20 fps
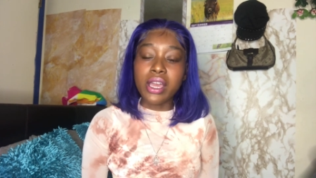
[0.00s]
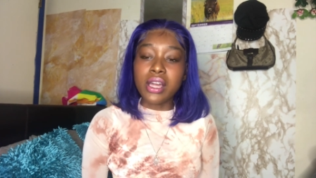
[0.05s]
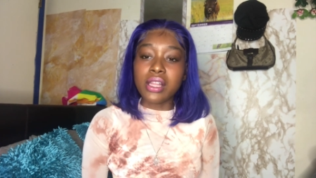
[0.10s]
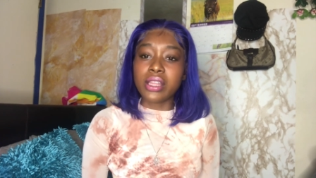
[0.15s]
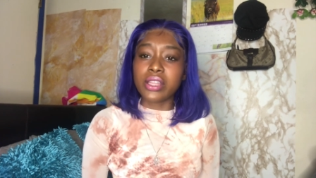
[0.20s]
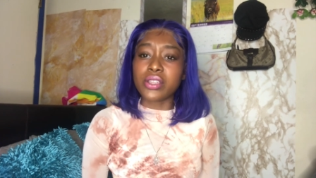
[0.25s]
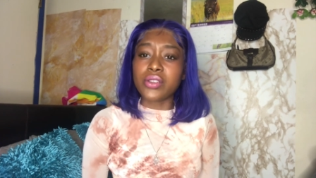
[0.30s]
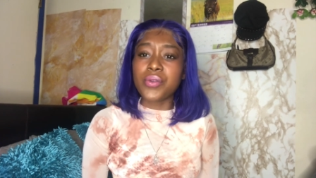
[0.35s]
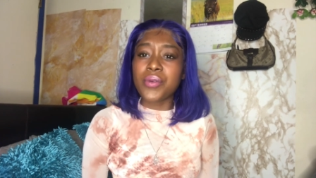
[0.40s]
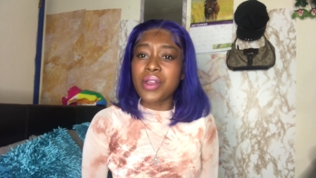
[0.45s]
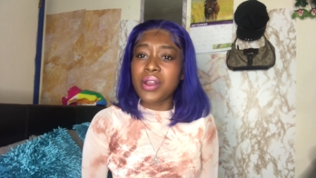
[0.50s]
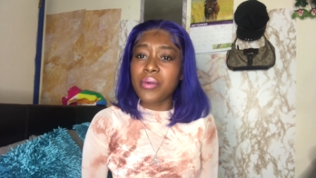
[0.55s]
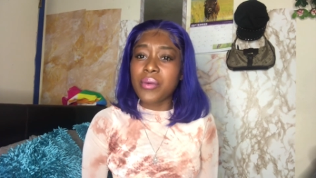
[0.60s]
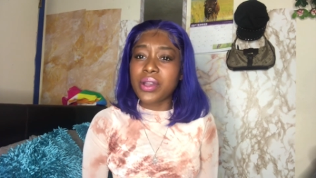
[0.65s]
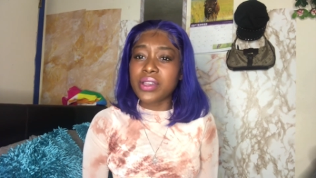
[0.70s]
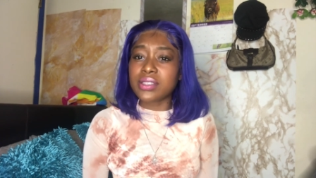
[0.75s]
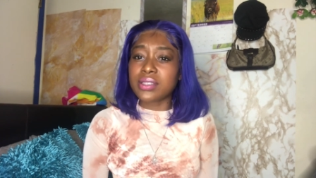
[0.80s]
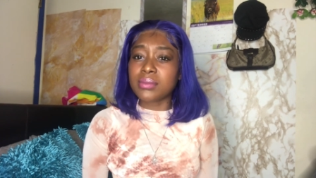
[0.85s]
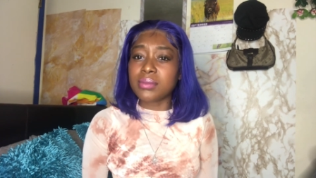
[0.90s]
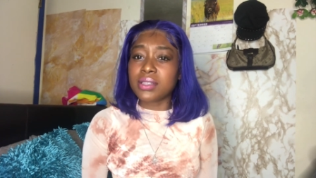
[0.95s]
Like you want to
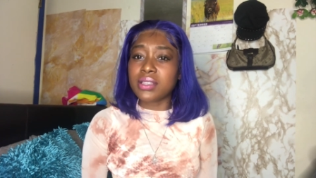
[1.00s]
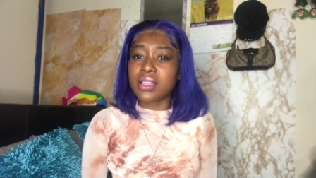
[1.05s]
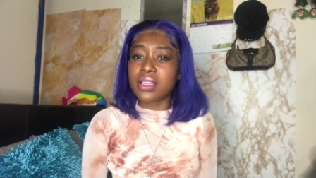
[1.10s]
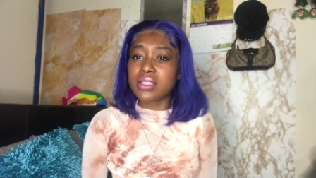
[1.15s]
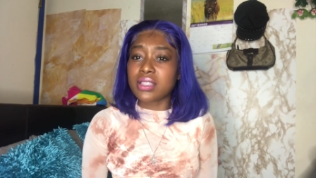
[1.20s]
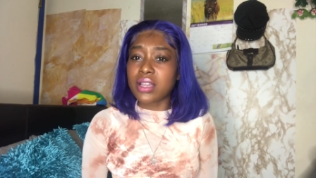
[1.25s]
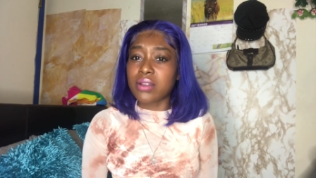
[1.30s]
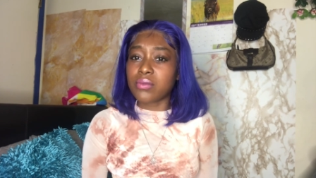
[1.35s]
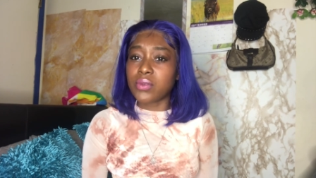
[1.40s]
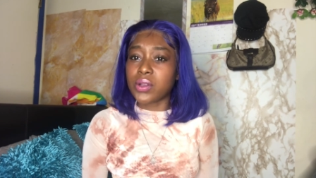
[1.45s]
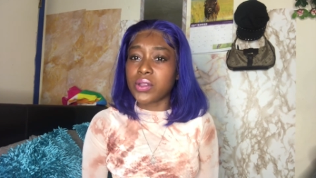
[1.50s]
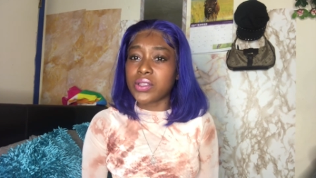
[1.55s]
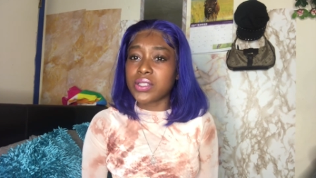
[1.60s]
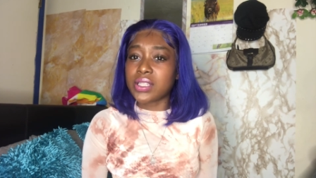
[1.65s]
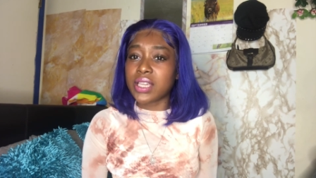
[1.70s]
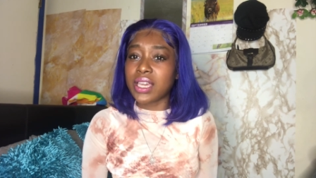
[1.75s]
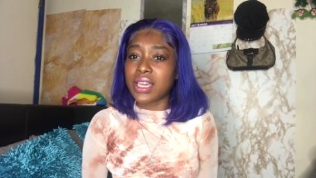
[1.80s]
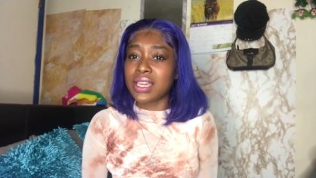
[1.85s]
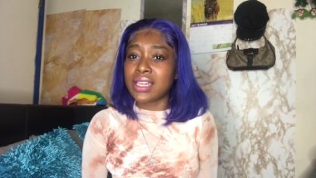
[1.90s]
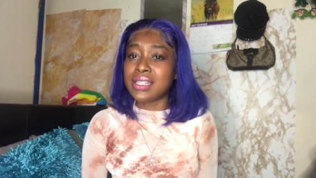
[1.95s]
wear something that's like roller
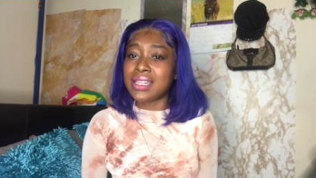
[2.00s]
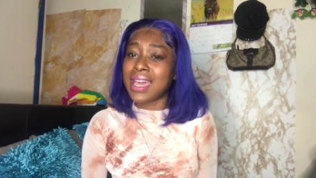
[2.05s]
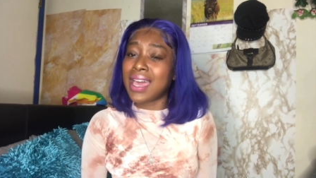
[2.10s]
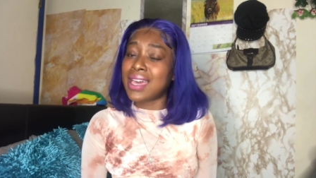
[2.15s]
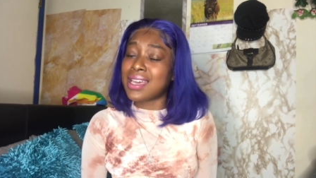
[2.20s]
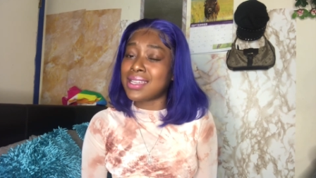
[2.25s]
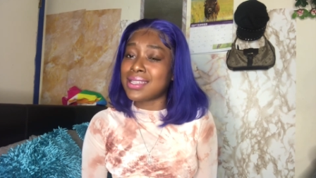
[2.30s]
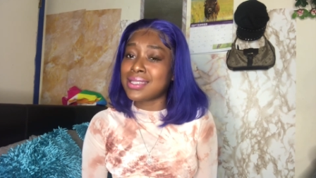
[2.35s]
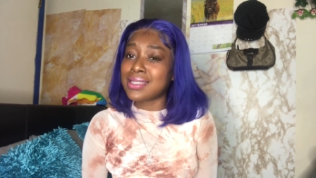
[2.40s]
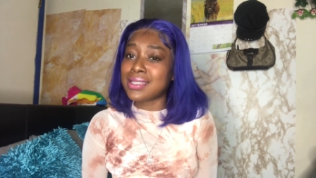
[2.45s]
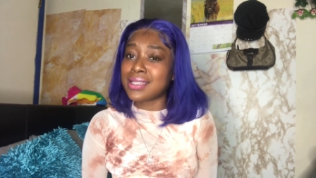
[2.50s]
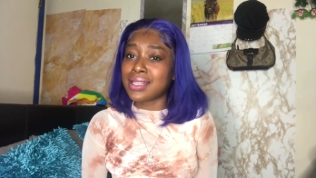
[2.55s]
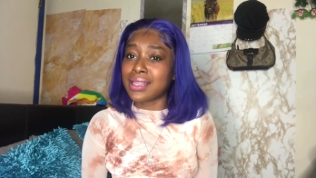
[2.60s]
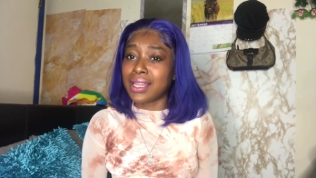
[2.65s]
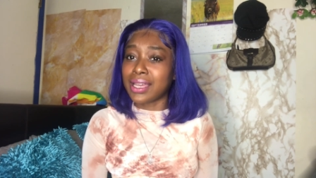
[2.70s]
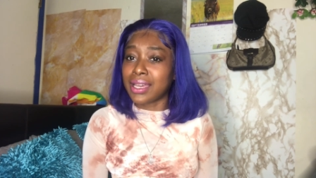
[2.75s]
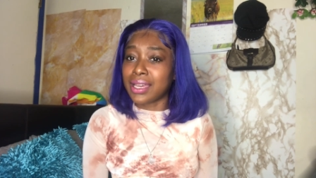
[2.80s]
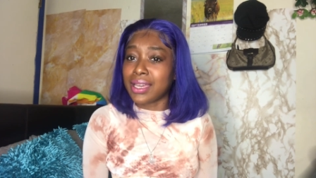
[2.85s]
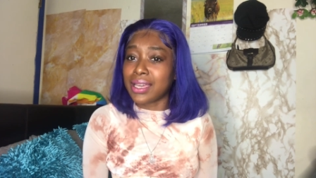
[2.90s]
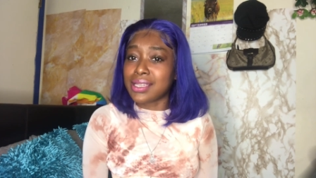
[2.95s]
skating esque,
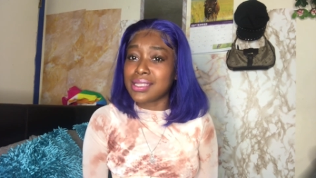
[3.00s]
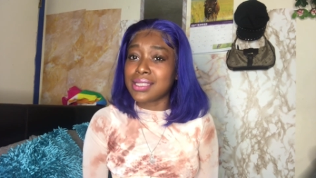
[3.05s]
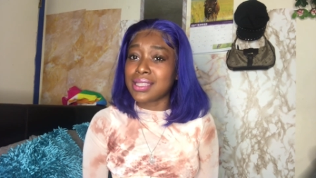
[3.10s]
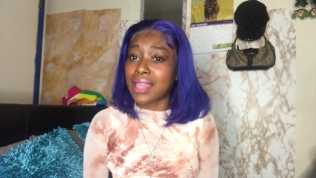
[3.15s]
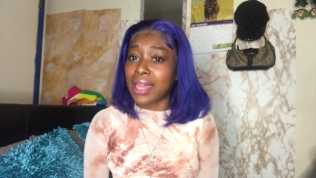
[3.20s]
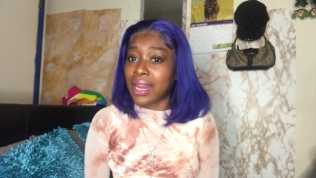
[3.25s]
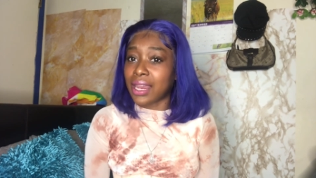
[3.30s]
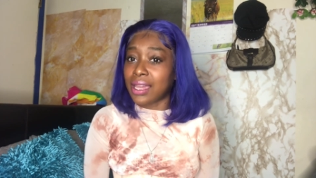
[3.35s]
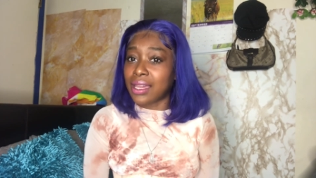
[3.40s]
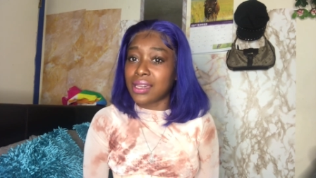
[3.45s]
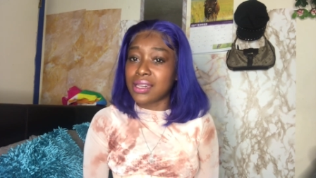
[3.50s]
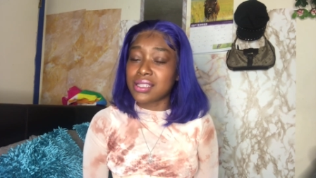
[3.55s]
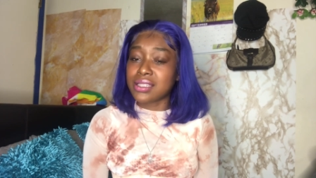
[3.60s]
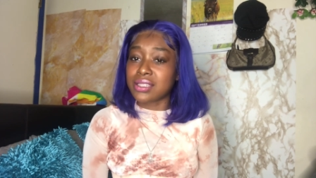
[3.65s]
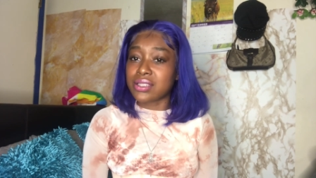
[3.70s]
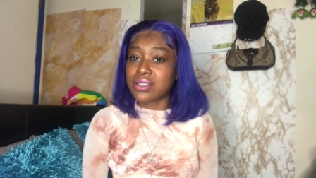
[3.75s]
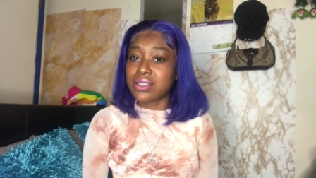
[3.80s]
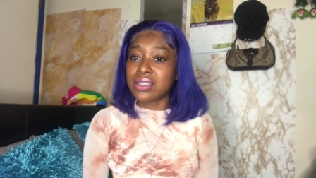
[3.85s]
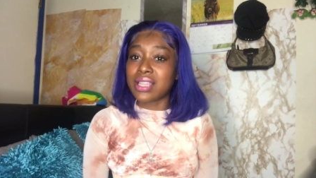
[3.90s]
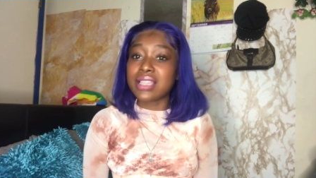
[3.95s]
like
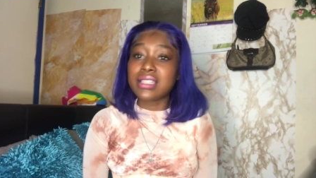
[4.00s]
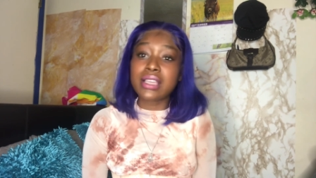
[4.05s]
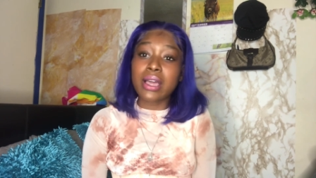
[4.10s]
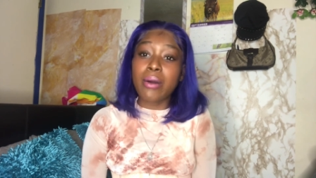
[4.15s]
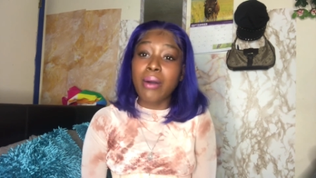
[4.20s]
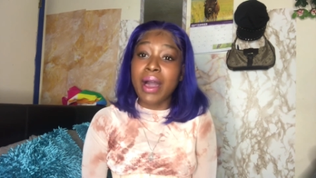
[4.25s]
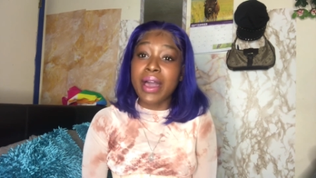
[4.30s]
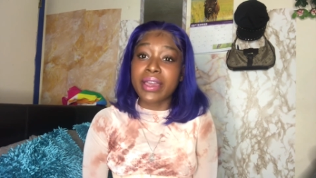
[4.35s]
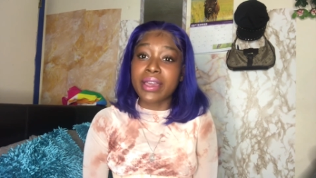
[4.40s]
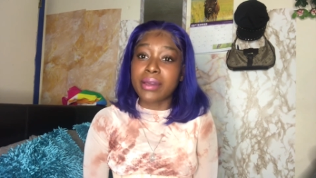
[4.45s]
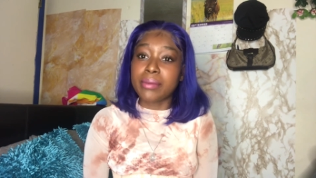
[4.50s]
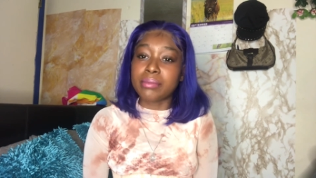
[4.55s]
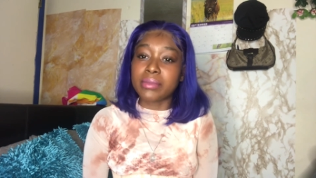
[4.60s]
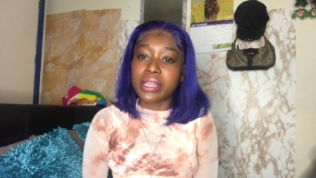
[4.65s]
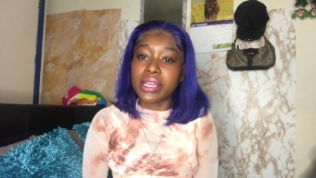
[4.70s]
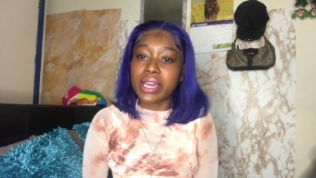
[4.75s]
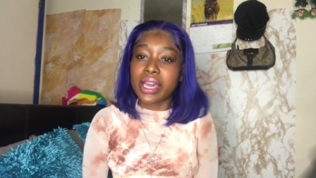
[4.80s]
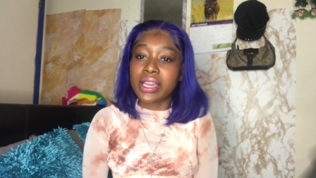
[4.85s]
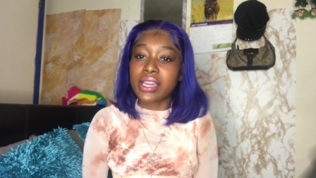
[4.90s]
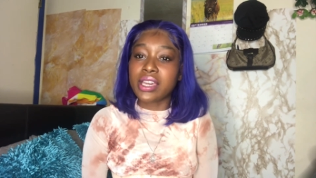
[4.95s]
aesthetics. That's how I am.
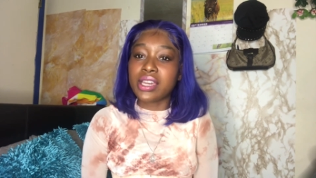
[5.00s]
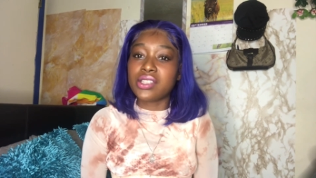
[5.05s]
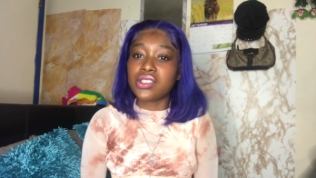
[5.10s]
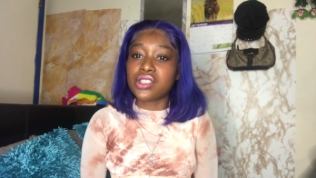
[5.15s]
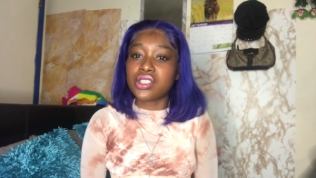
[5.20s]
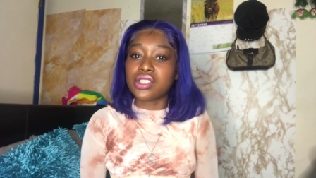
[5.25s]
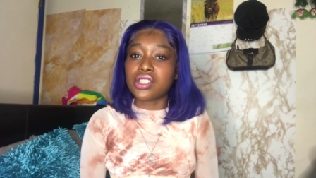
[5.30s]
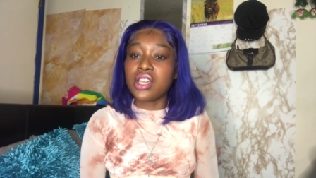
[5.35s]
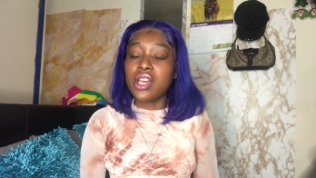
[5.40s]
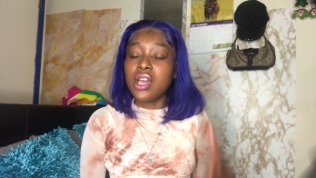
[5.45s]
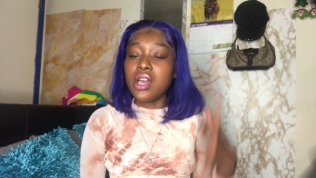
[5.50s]
Like I can't just